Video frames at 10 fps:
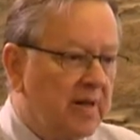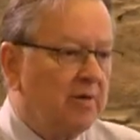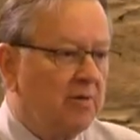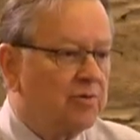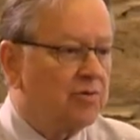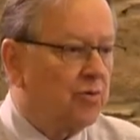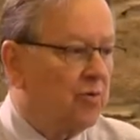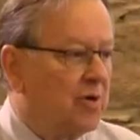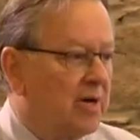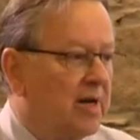They are also
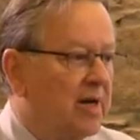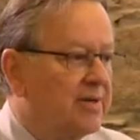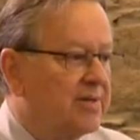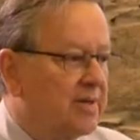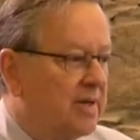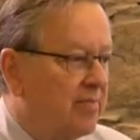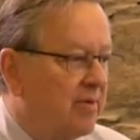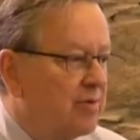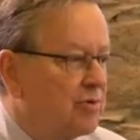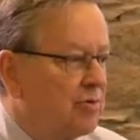organized, the
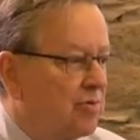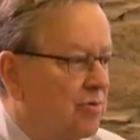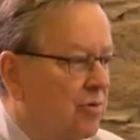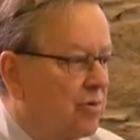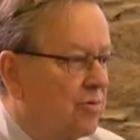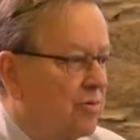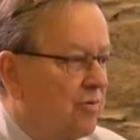ones who cook,